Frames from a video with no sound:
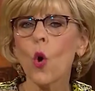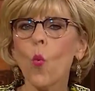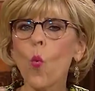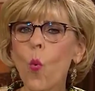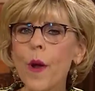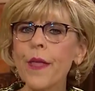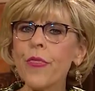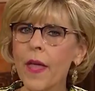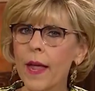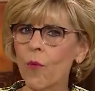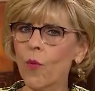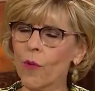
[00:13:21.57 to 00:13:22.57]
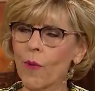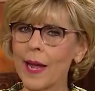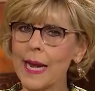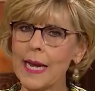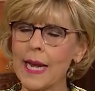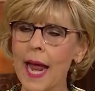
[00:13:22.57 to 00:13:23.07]
we think we're
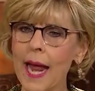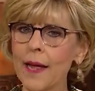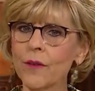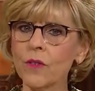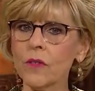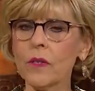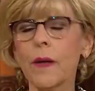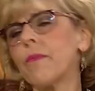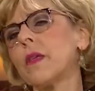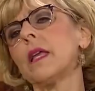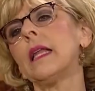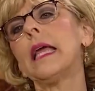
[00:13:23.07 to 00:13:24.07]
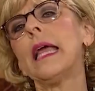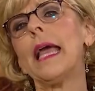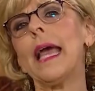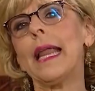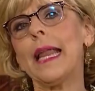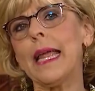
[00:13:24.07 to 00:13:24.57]
ready to handle something
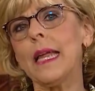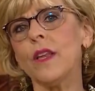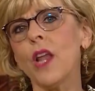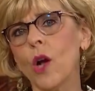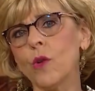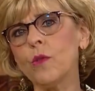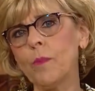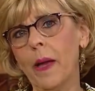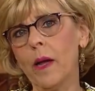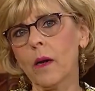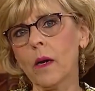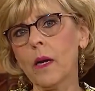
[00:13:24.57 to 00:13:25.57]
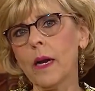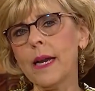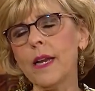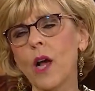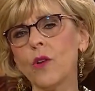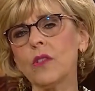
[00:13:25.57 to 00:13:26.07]
and He knows better.
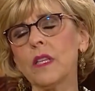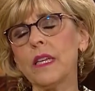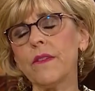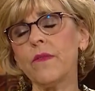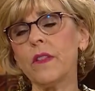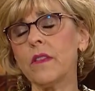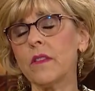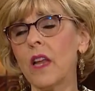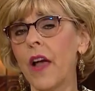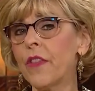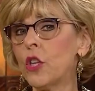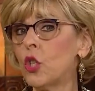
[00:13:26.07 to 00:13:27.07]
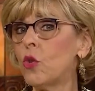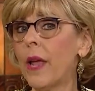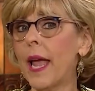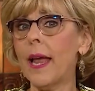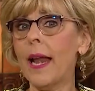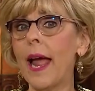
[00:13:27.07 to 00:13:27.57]
He knows that if it's not that you
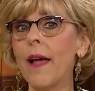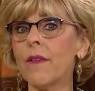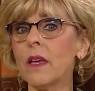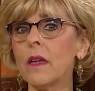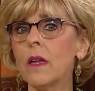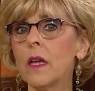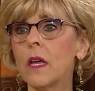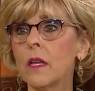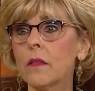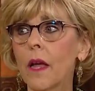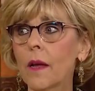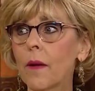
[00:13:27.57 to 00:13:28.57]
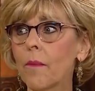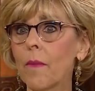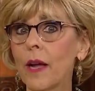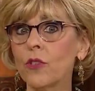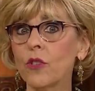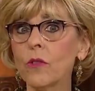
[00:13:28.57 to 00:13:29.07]
can't have it, it's like
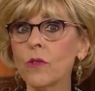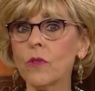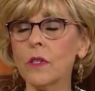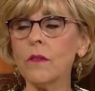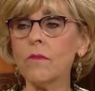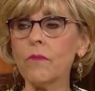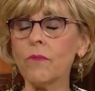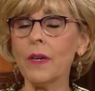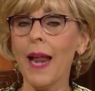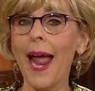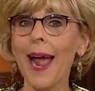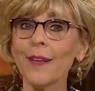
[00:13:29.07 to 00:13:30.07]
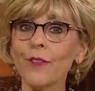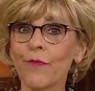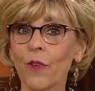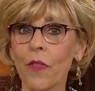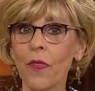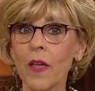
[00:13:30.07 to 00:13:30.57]
my children would ask
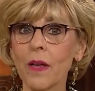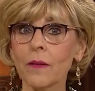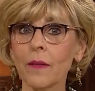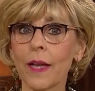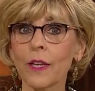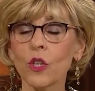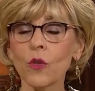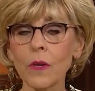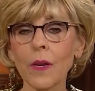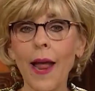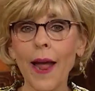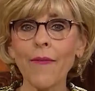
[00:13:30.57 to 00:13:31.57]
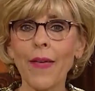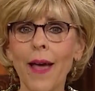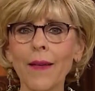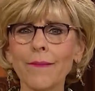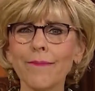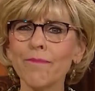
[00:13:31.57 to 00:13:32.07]
for things like, you can have
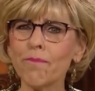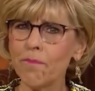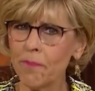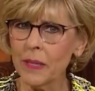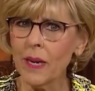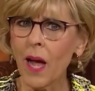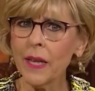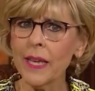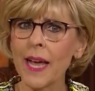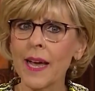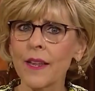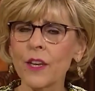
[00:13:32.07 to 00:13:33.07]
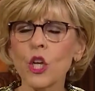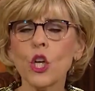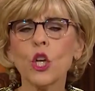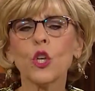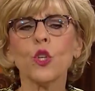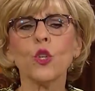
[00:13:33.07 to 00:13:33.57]
that, but not yet.
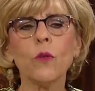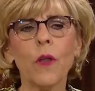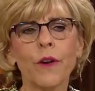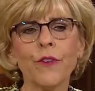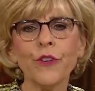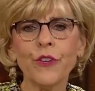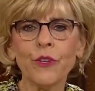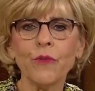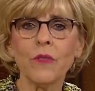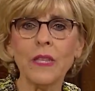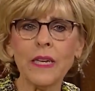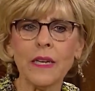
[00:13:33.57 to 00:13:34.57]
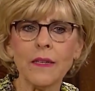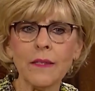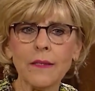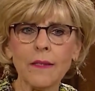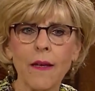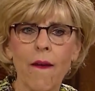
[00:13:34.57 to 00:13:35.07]
You learn to do
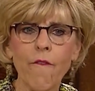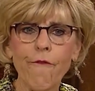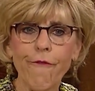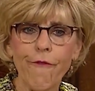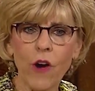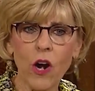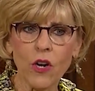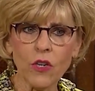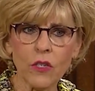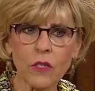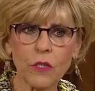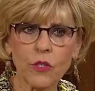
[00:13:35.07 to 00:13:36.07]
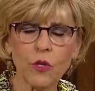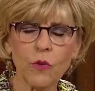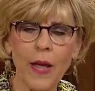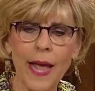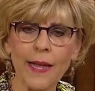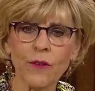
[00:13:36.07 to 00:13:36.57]
this first. You
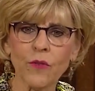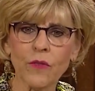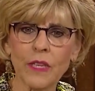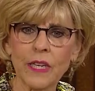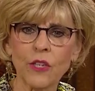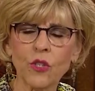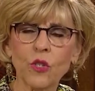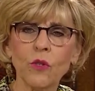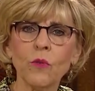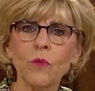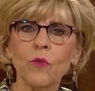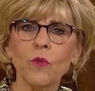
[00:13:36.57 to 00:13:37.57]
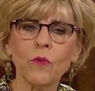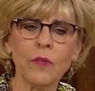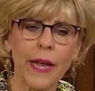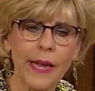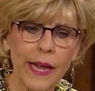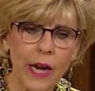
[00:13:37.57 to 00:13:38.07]
handle this. You
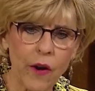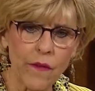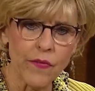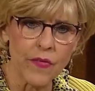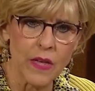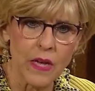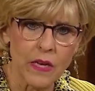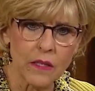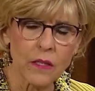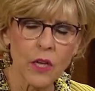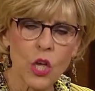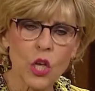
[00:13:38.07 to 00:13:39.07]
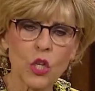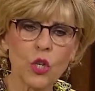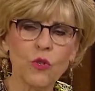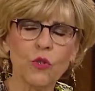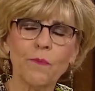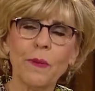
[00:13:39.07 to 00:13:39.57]
take care of this.
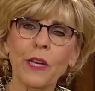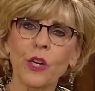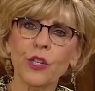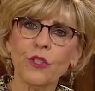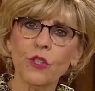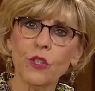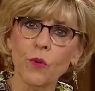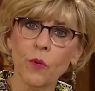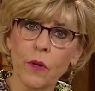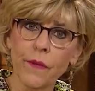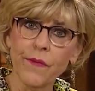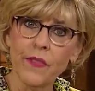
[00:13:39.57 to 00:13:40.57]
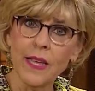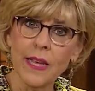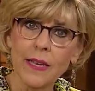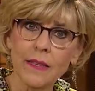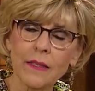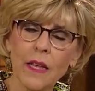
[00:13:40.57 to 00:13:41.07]
You'd be a good steward of
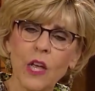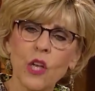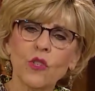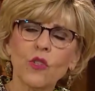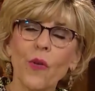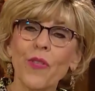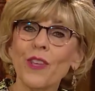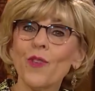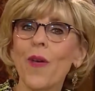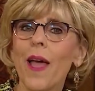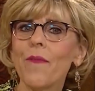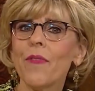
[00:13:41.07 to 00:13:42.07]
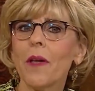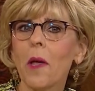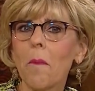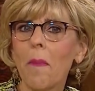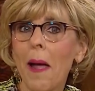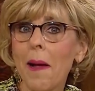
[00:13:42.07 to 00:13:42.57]
this so that you have the
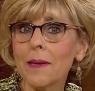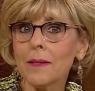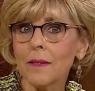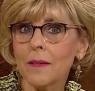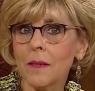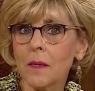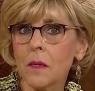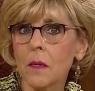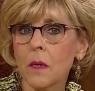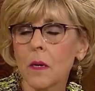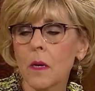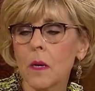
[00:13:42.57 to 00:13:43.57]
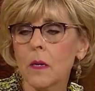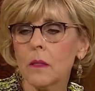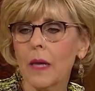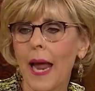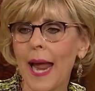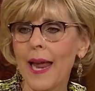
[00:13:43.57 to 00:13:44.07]
capacity
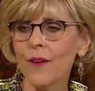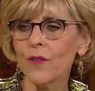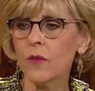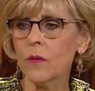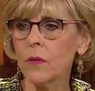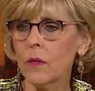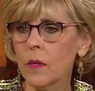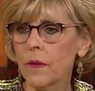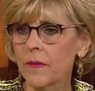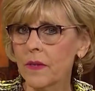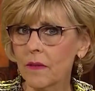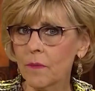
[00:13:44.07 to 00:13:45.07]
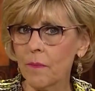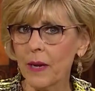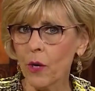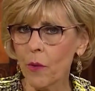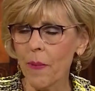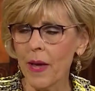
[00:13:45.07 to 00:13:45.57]
to handle this
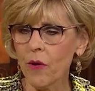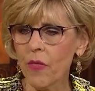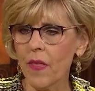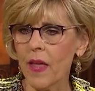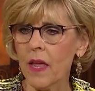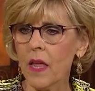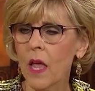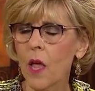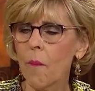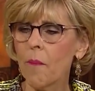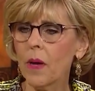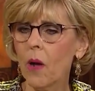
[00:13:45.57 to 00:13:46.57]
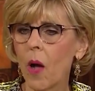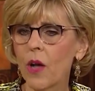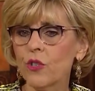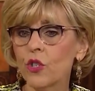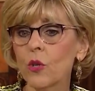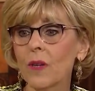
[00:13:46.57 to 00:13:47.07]
bigger, better thing
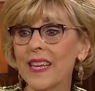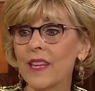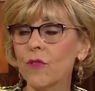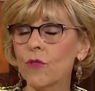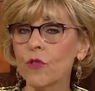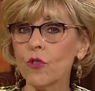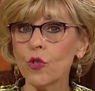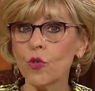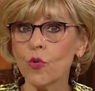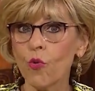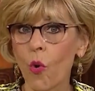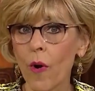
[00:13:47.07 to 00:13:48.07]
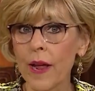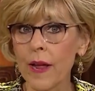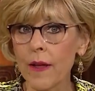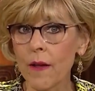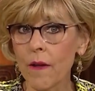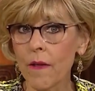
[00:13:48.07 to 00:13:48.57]
because you'll either destroy